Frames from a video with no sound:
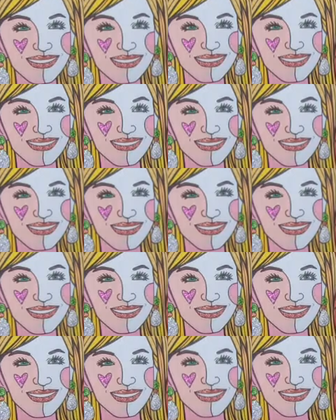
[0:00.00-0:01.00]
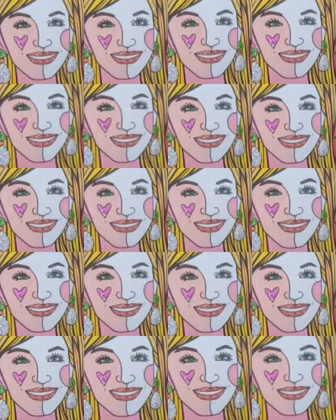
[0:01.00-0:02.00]

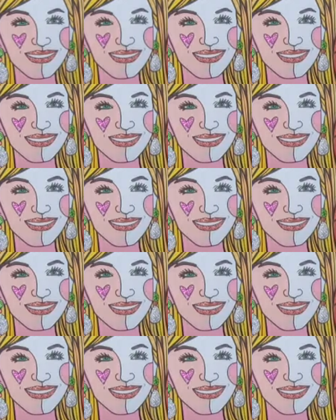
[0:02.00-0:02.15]
The person shown says nothing.